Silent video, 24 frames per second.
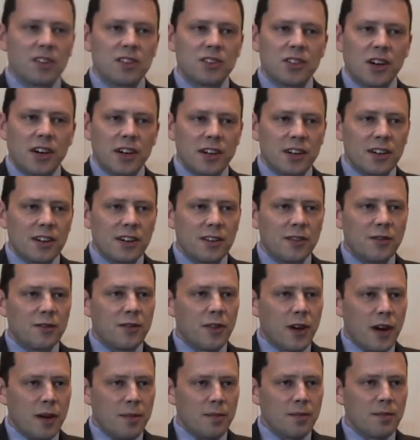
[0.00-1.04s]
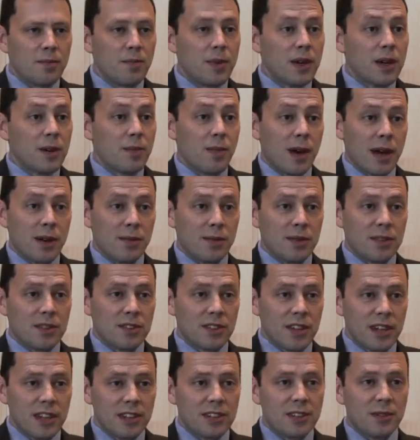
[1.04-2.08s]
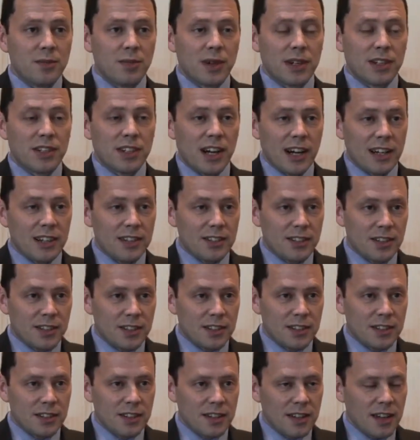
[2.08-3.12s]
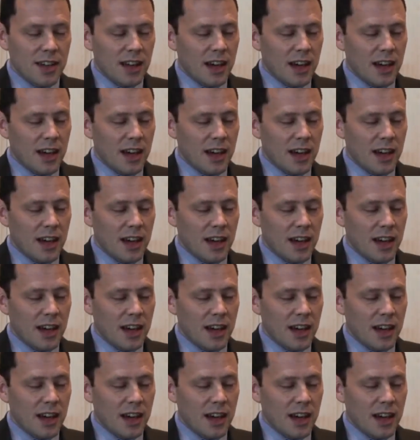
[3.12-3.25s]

title of Big Payments Data, Big Challenges,